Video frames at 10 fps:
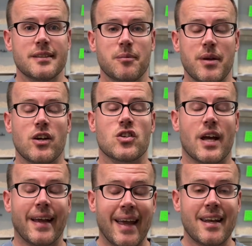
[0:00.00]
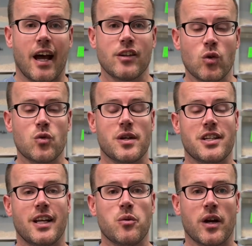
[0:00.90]
because again, I don't know
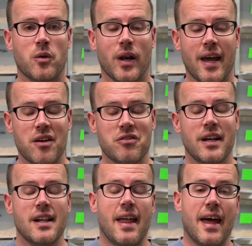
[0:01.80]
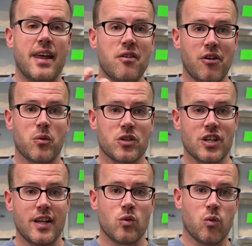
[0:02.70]
exactly what I will have. And if I will
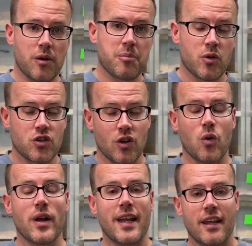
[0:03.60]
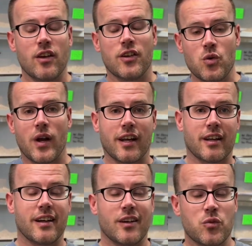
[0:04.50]
say to one person, okay, you can
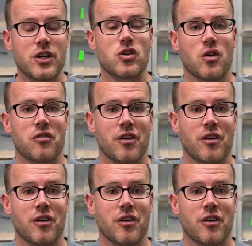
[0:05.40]
reserve